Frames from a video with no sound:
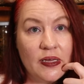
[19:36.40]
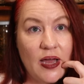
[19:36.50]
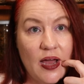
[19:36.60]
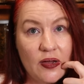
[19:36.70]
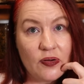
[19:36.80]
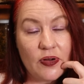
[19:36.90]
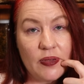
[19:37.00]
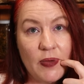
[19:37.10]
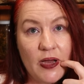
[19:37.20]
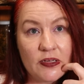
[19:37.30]

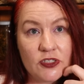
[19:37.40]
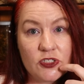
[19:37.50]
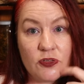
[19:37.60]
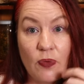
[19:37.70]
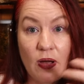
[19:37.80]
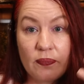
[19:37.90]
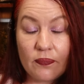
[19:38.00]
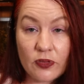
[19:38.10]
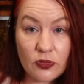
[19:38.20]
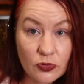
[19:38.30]
hungry much, you might
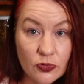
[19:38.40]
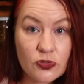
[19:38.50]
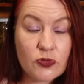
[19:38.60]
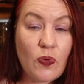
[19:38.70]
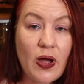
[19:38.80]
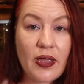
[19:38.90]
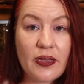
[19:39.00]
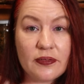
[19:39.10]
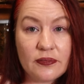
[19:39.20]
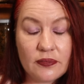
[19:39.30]
lose
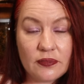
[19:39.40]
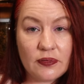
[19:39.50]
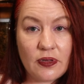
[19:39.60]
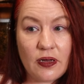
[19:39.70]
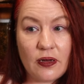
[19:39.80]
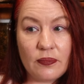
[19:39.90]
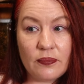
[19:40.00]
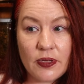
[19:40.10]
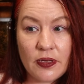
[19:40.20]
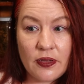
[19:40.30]
weight,
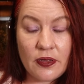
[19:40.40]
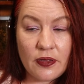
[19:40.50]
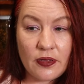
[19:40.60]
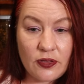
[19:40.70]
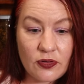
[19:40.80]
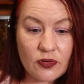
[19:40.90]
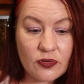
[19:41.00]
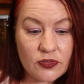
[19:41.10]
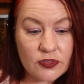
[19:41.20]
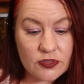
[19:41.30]
you
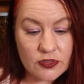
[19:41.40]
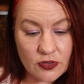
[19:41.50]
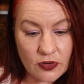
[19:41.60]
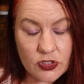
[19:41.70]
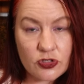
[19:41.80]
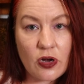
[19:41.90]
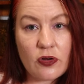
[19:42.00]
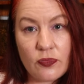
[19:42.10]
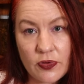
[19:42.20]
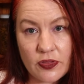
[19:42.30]
could, you know,
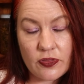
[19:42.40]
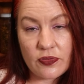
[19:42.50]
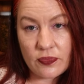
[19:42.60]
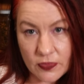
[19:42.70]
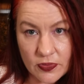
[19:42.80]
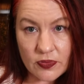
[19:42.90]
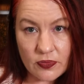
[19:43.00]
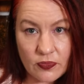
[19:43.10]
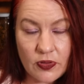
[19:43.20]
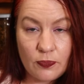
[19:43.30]
struggle
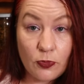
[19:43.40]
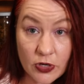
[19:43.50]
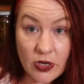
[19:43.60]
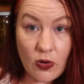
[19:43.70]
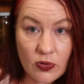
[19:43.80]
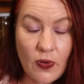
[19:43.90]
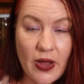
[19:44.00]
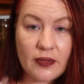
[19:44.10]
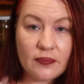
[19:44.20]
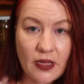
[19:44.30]
with putting on
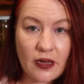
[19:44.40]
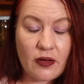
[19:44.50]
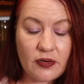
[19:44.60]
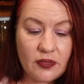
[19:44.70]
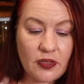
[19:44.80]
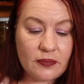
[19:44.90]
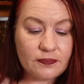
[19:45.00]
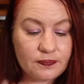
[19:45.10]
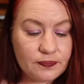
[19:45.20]
weight, that kind of thing.